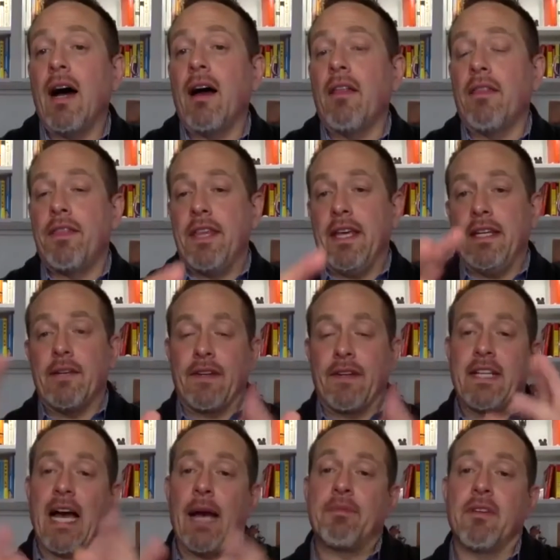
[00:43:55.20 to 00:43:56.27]
the different
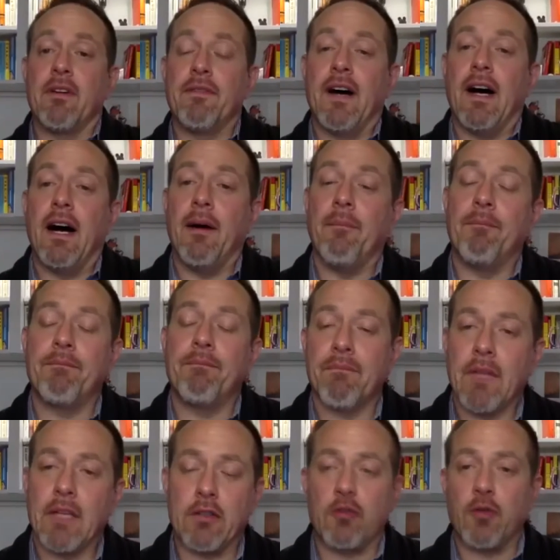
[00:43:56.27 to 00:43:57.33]
types of
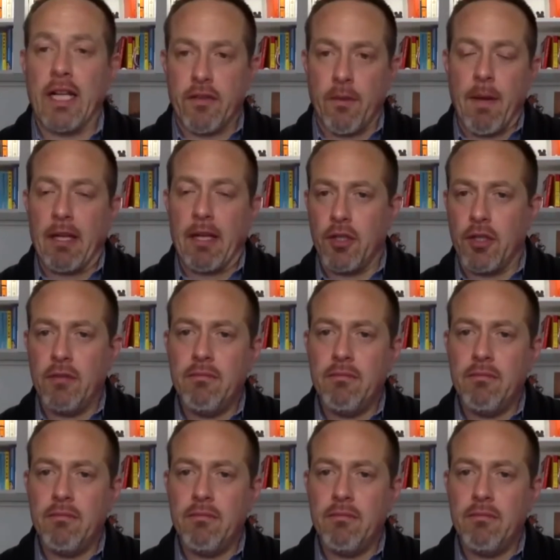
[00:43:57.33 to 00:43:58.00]
so transformational.